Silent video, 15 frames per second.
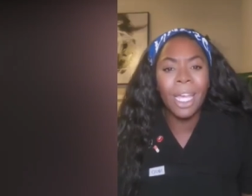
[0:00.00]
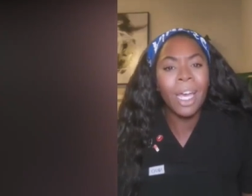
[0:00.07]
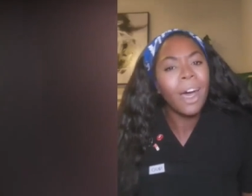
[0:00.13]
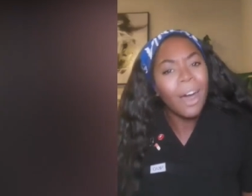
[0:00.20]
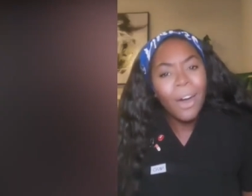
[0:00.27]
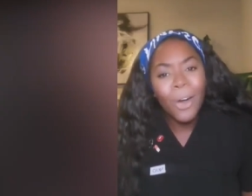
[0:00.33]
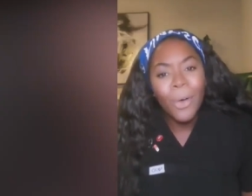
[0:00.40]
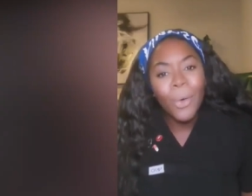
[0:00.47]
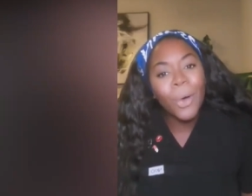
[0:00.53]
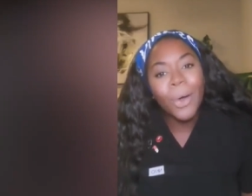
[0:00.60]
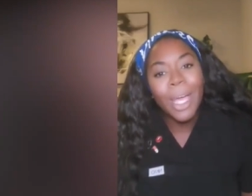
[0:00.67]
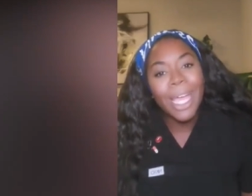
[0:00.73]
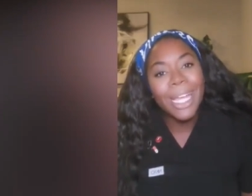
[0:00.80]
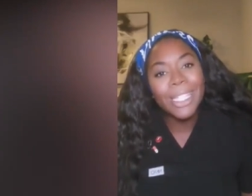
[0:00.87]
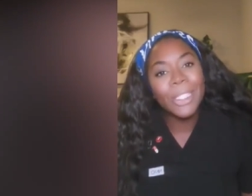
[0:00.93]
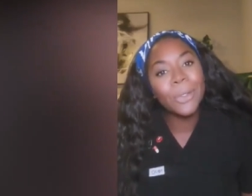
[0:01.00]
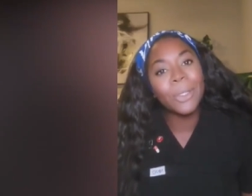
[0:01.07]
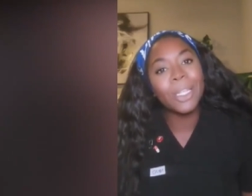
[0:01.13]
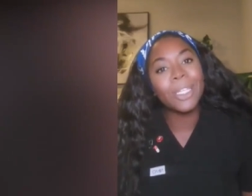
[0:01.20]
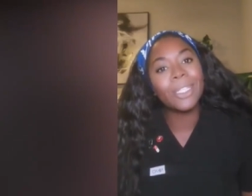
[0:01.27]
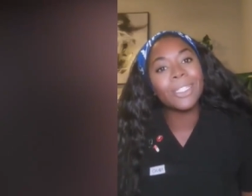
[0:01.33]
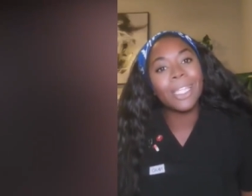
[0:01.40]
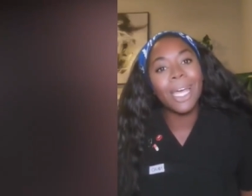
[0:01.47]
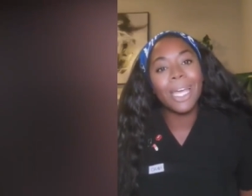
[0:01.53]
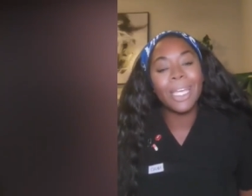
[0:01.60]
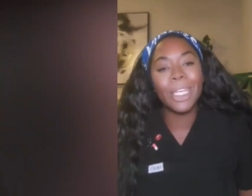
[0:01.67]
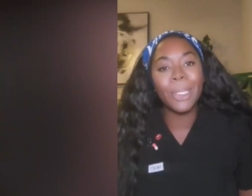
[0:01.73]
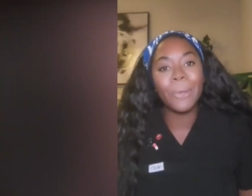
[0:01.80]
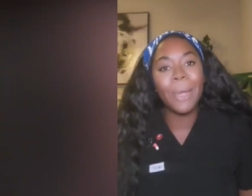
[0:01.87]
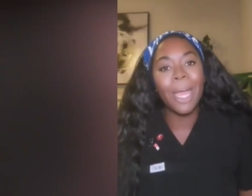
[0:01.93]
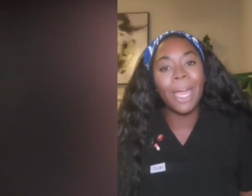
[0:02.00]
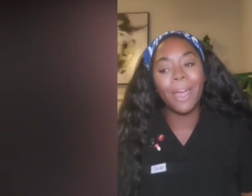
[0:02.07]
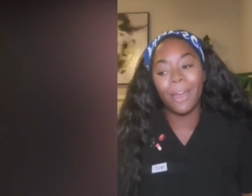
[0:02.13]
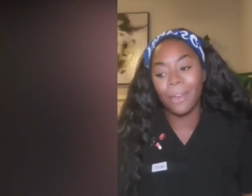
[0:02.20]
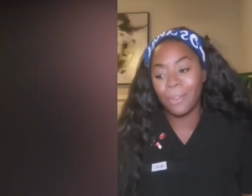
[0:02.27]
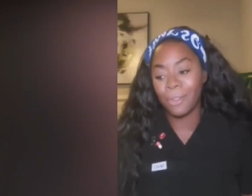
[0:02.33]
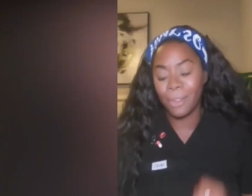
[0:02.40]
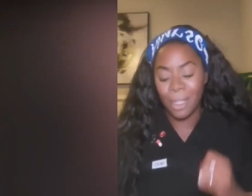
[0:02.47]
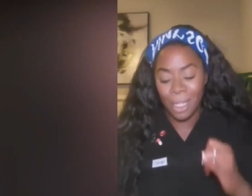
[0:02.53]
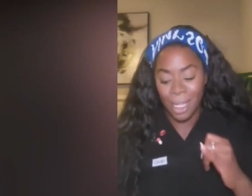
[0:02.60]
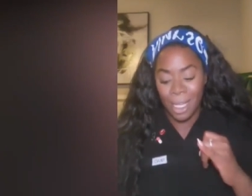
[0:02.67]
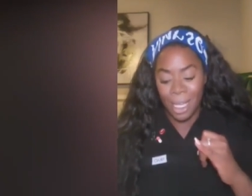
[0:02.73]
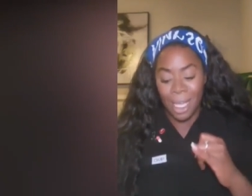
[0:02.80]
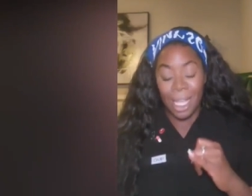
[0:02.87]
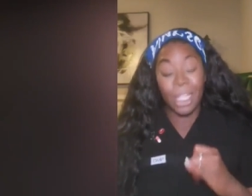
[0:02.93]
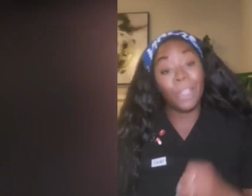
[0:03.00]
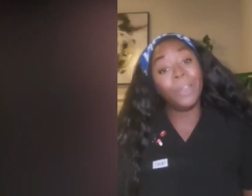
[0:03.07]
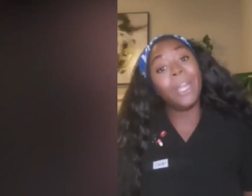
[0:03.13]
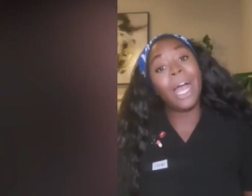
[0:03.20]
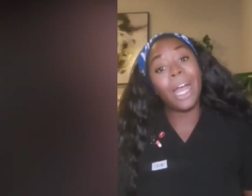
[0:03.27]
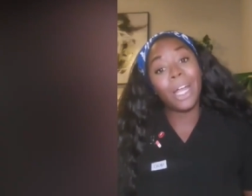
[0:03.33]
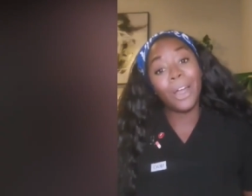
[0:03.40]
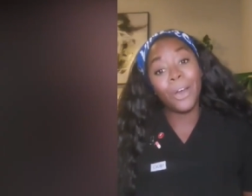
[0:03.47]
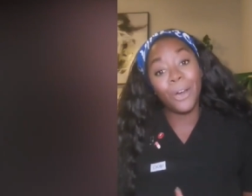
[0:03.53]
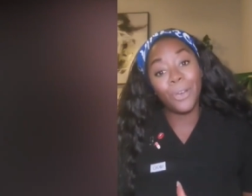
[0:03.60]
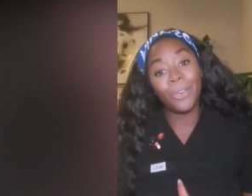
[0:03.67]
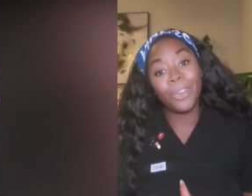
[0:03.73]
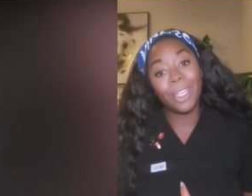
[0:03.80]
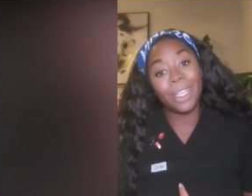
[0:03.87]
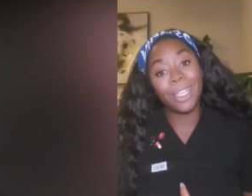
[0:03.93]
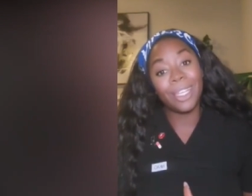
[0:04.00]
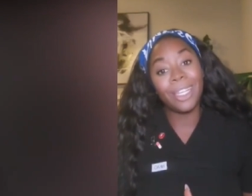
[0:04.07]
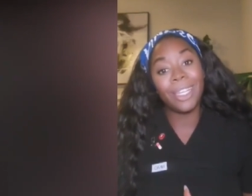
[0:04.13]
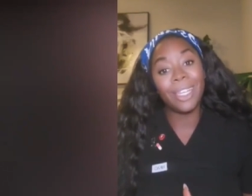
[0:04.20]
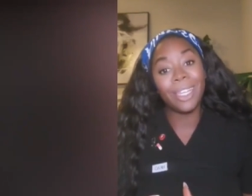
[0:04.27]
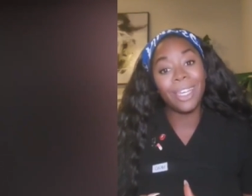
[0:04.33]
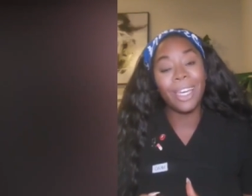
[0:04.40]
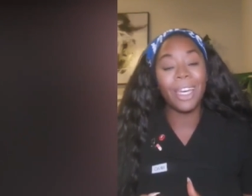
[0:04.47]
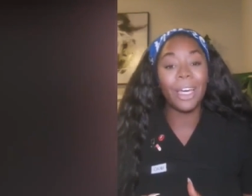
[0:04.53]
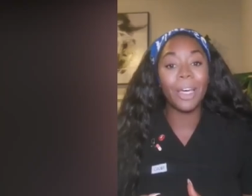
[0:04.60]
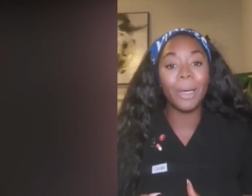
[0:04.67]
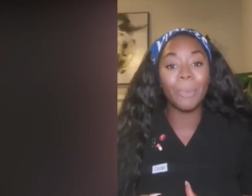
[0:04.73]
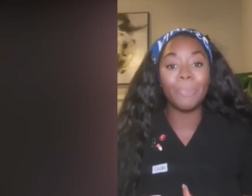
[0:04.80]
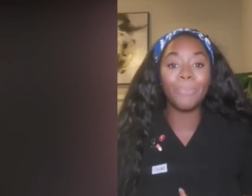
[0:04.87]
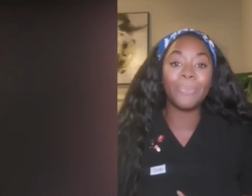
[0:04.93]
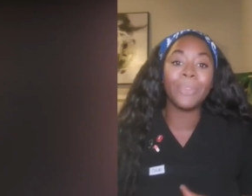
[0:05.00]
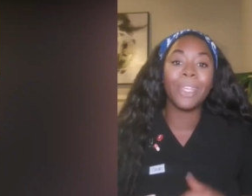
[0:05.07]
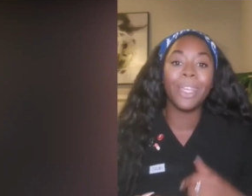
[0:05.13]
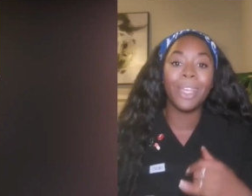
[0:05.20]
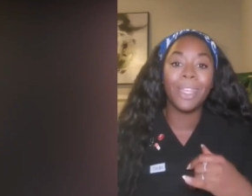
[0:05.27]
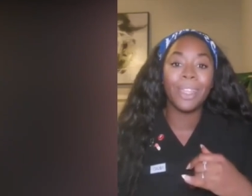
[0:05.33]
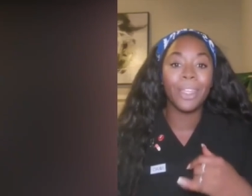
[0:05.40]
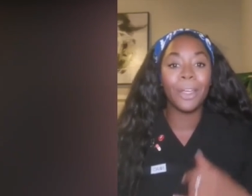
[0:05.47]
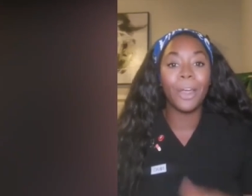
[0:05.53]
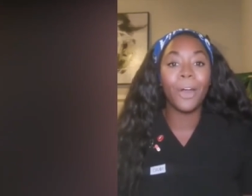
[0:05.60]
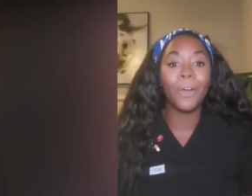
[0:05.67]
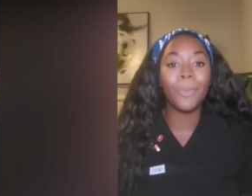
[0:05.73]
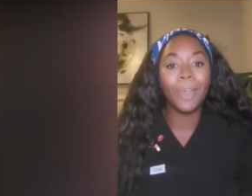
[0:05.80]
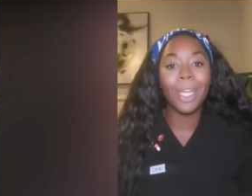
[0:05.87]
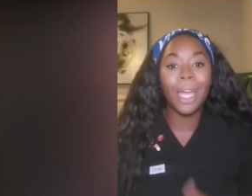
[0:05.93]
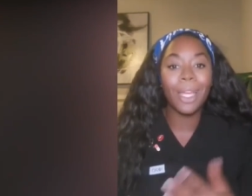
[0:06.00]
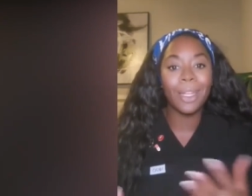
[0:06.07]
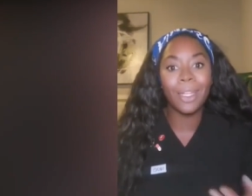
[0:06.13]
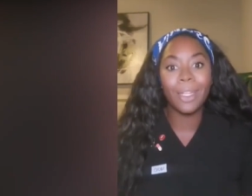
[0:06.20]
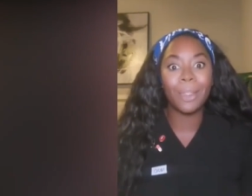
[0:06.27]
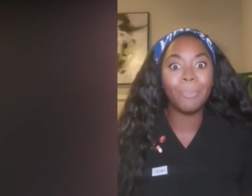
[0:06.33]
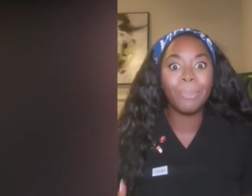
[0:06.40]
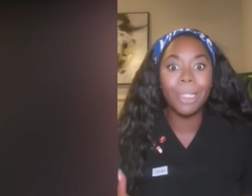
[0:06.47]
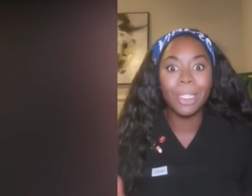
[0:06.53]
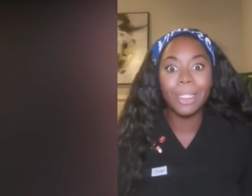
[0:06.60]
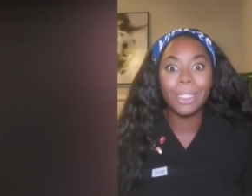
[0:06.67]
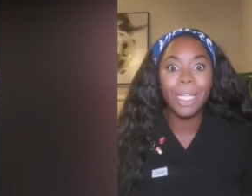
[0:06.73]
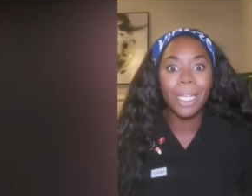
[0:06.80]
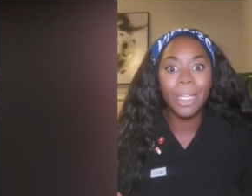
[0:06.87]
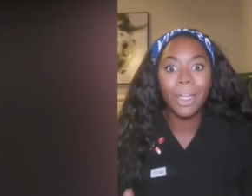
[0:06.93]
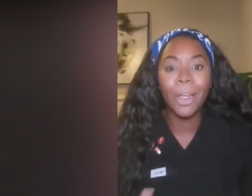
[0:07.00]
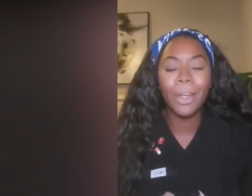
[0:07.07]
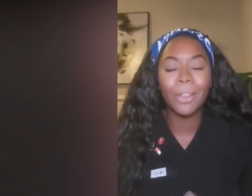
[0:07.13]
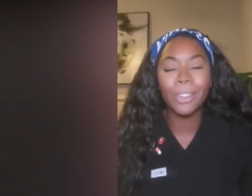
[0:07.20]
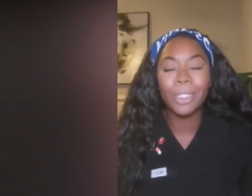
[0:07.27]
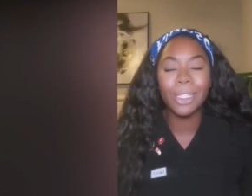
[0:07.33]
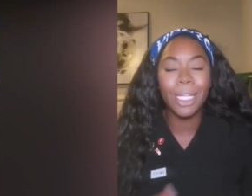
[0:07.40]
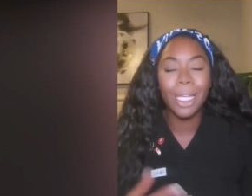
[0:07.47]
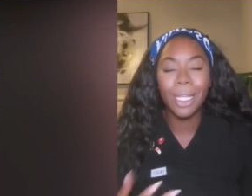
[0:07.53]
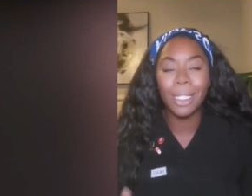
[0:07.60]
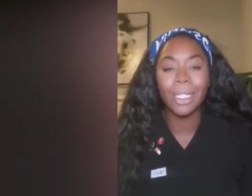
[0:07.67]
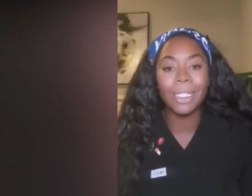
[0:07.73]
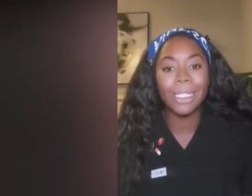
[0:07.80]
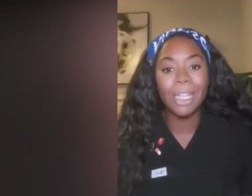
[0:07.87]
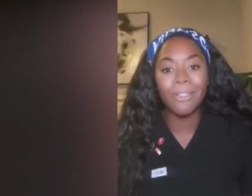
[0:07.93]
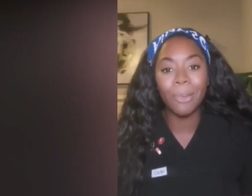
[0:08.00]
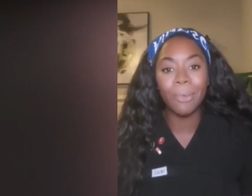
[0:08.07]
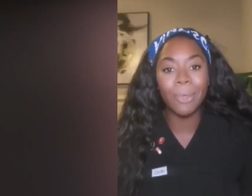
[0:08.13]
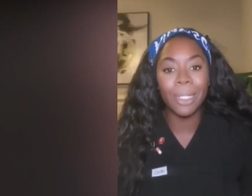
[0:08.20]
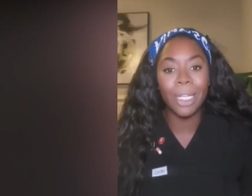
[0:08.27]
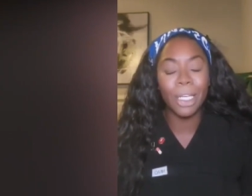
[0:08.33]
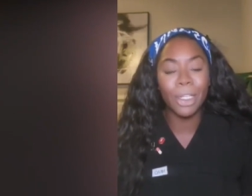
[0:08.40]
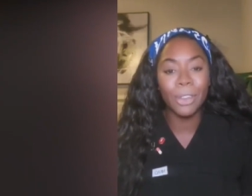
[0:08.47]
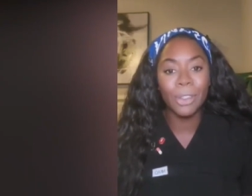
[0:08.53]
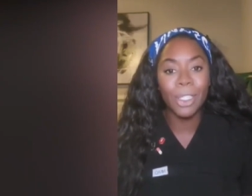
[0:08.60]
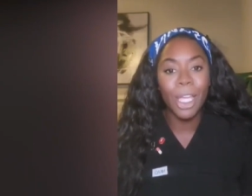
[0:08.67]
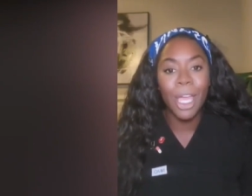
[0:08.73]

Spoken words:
oh, okay, so it looks like you got COVID. The COVID kind of debilitated her just like it does everyone else.